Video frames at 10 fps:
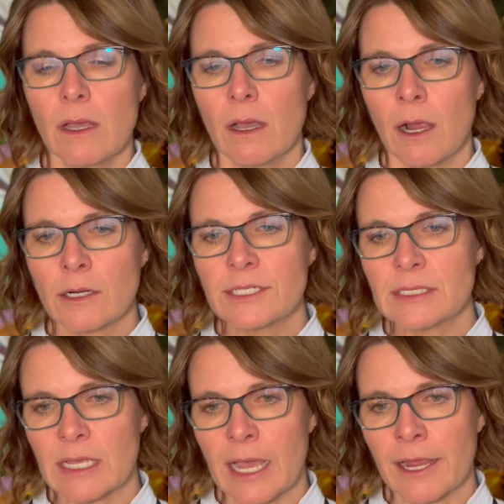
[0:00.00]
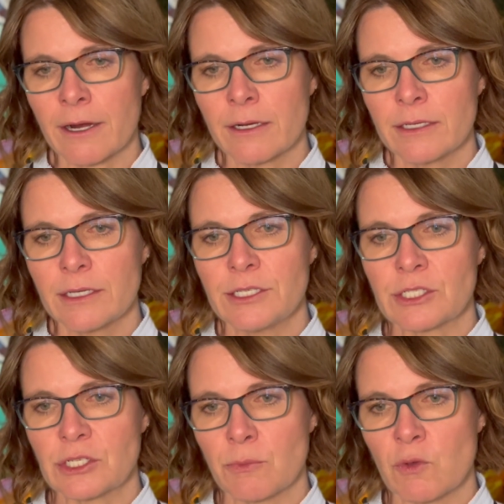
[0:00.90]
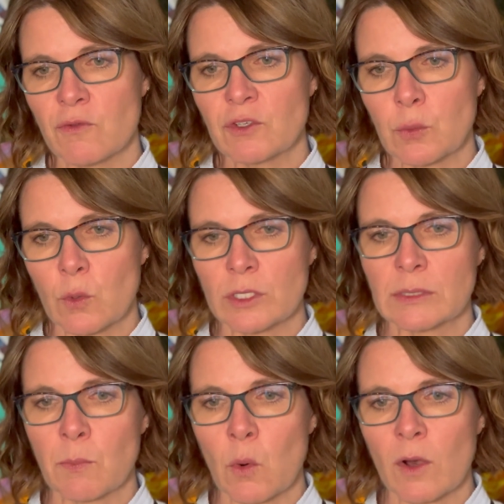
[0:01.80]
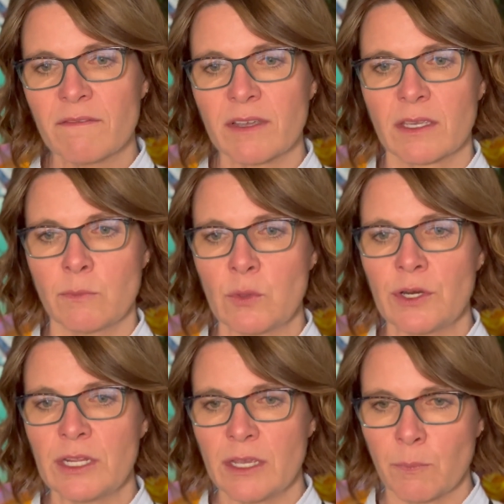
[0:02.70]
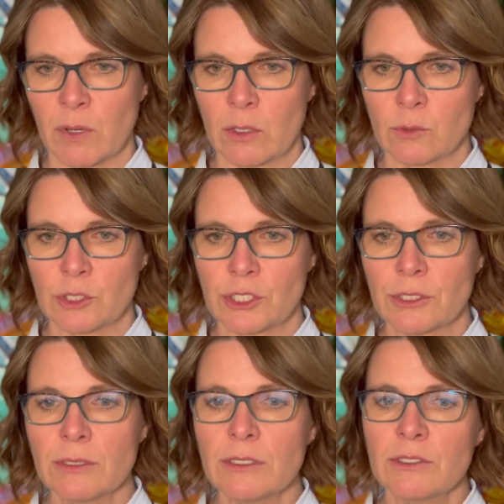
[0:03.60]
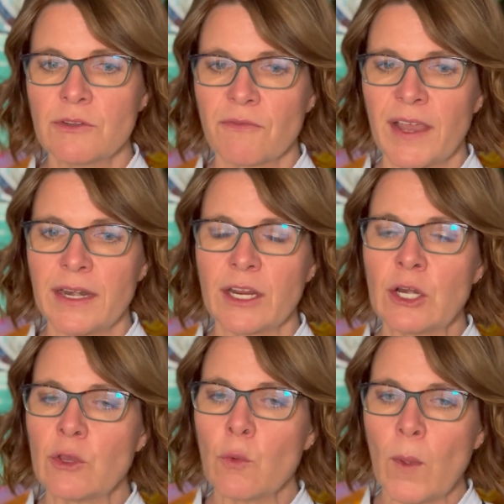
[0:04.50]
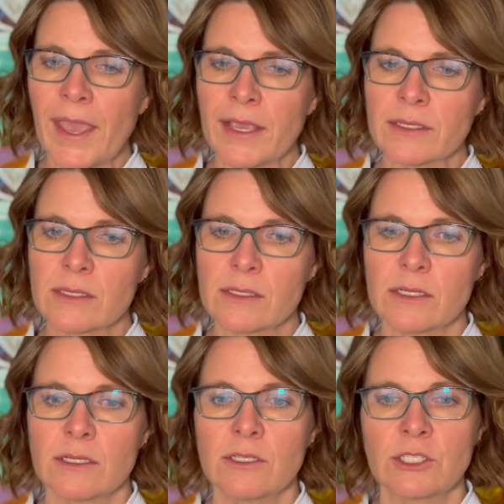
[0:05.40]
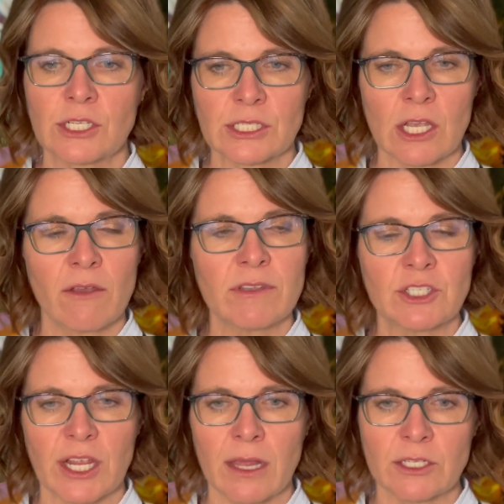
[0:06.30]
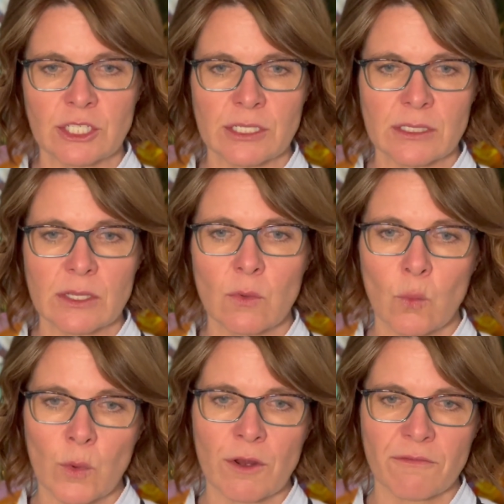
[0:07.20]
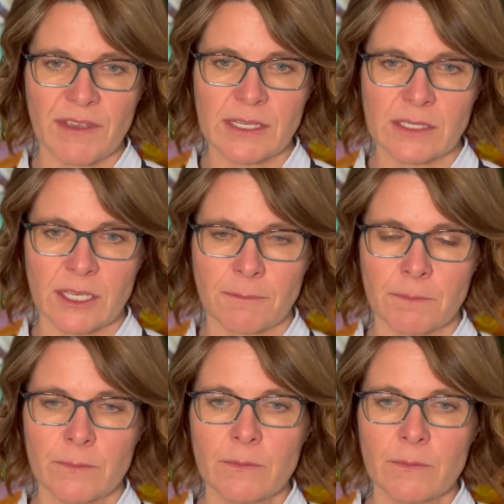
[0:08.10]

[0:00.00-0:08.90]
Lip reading: Our desire is to move towards more of a community approach to finding new ways to solve the challenges we are facing.